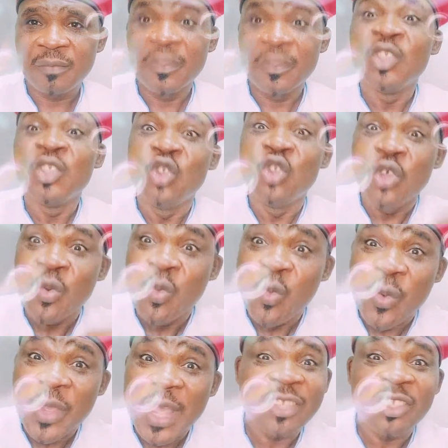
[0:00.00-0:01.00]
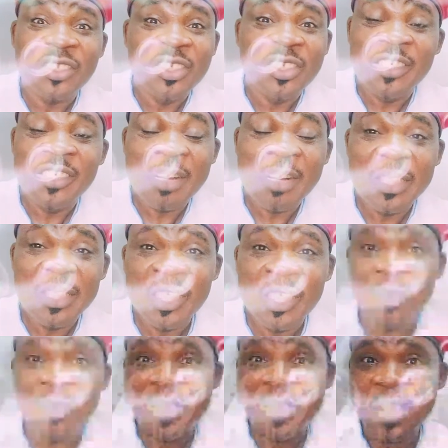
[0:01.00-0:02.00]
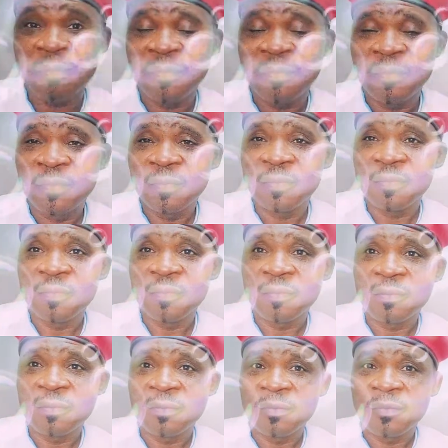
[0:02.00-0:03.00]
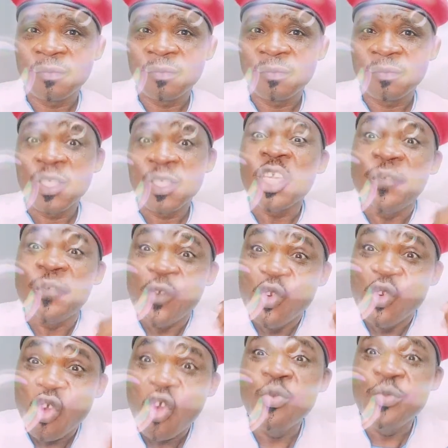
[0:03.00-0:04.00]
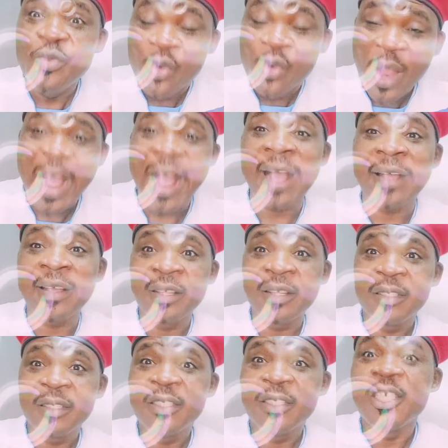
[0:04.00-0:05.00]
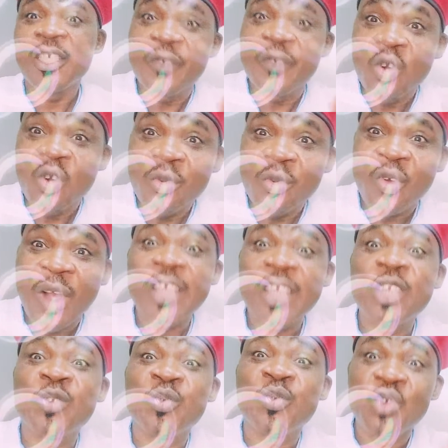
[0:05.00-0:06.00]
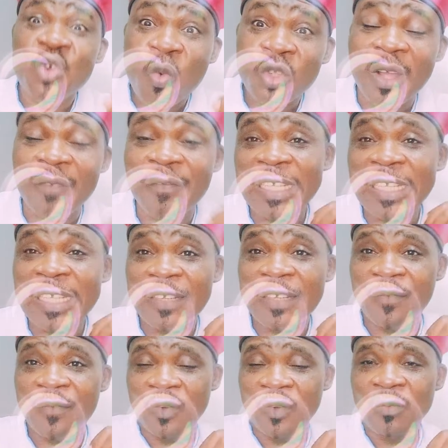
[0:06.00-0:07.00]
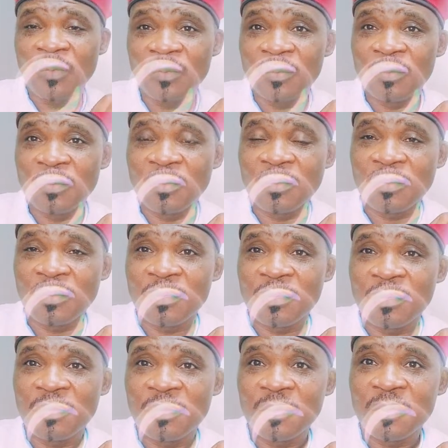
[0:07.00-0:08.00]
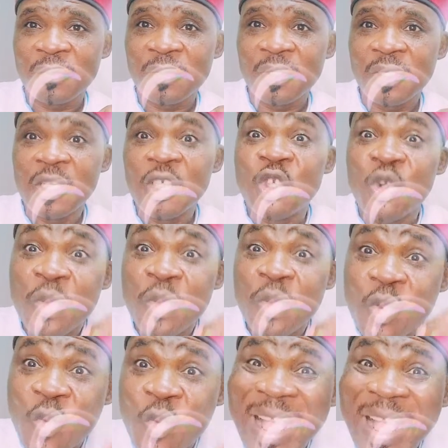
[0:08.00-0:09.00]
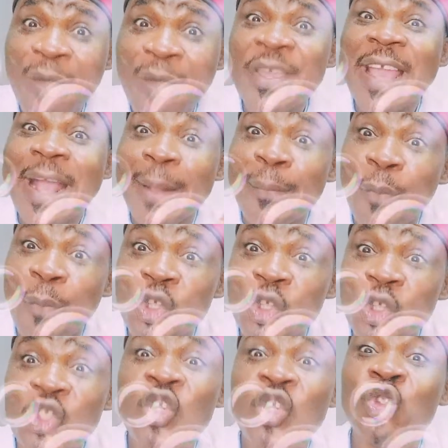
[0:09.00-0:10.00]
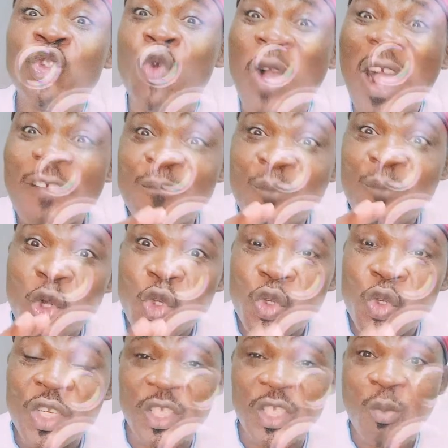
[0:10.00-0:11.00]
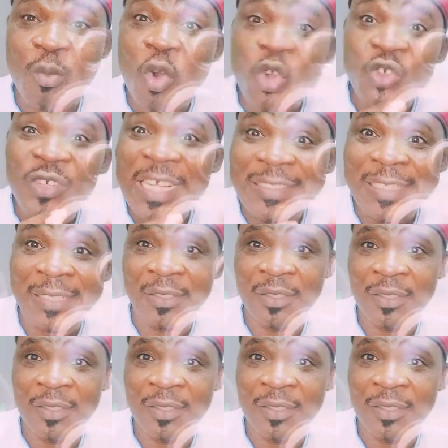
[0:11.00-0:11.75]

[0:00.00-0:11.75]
Knowing whom we are doesn't literally mean change of name. If you know whom you are, you will know what you are fighting for. Knowing who we are will help us to have more unity, more united.